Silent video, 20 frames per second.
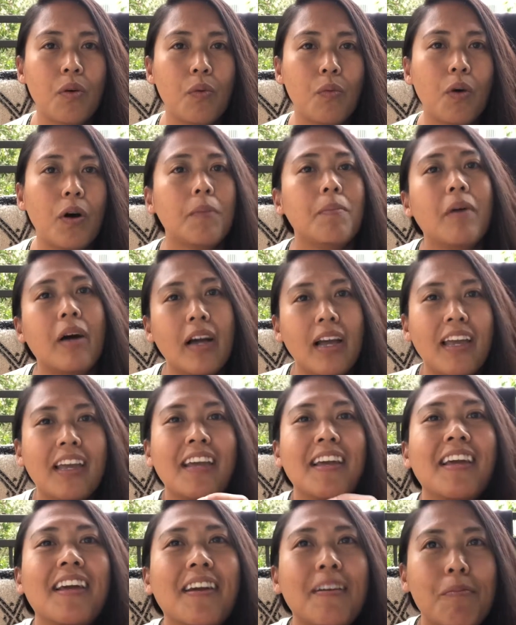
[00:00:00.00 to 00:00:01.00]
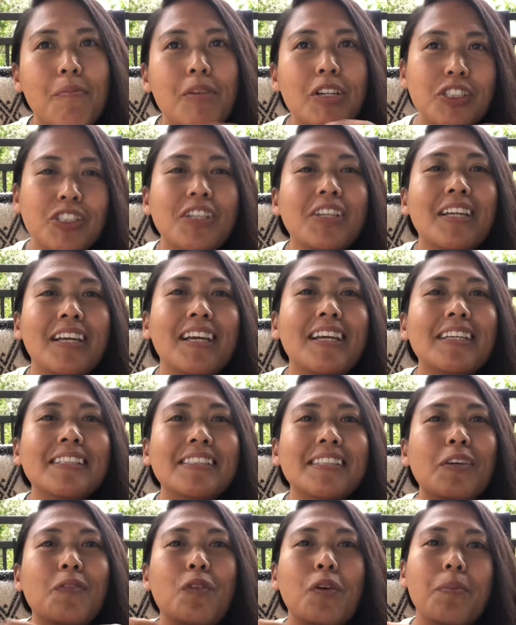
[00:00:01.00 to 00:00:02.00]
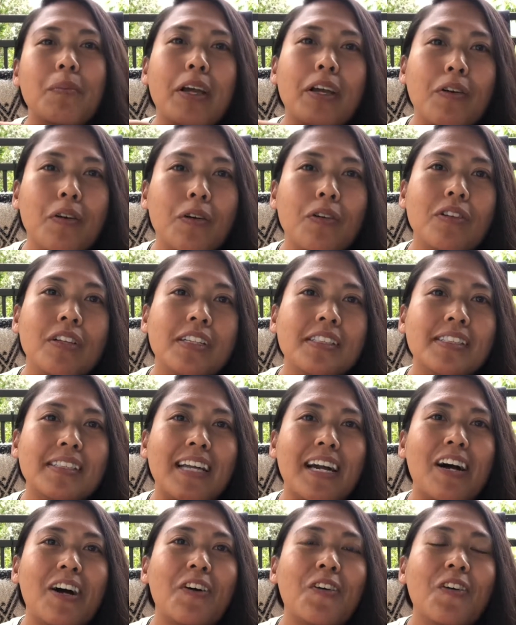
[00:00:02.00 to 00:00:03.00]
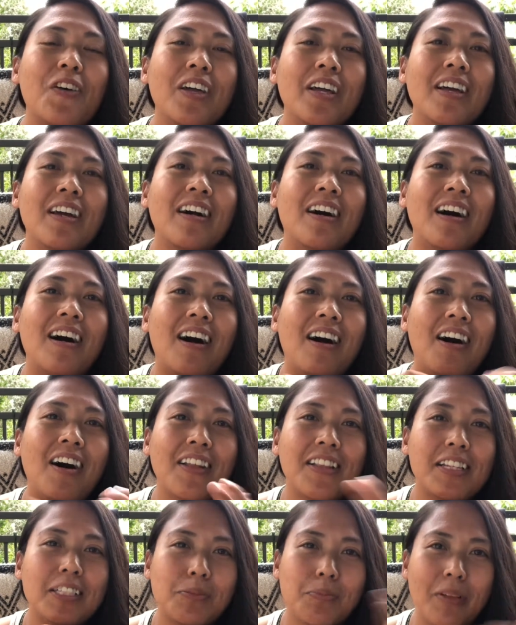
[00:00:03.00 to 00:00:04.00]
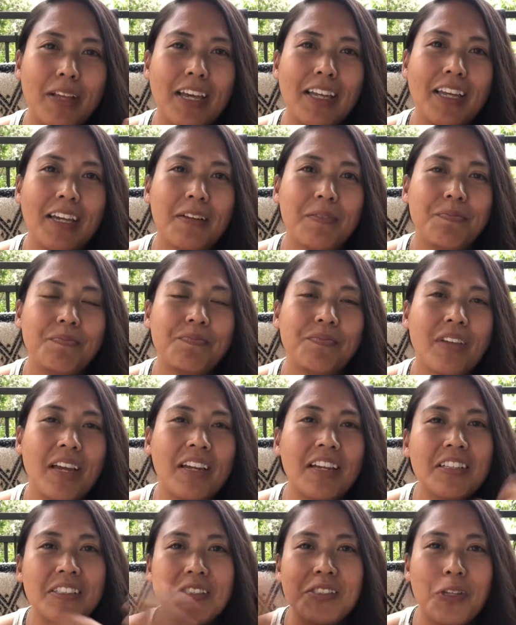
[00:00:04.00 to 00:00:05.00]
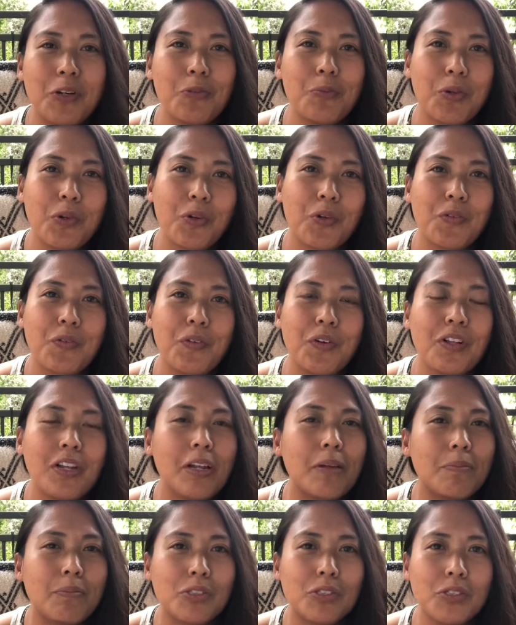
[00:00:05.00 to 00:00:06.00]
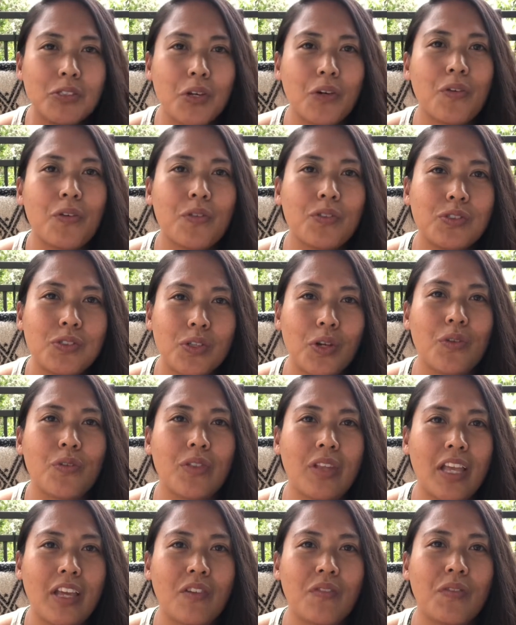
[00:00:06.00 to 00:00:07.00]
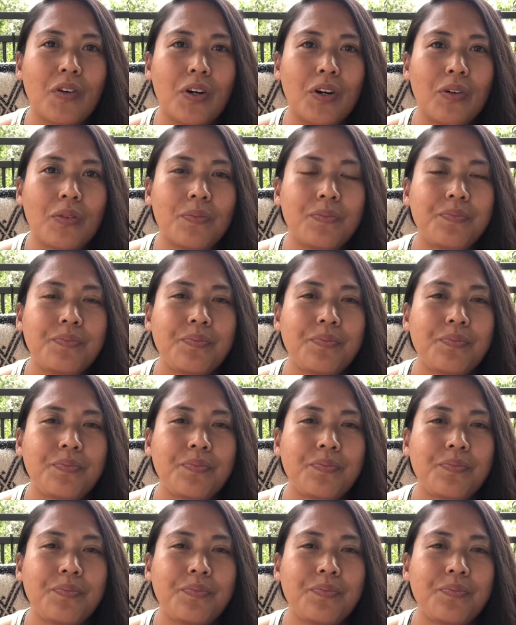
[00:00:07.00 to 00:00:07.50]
what my mission is and what my goal is now on this planet. And it's so beautiful, and I'm so, so thankful.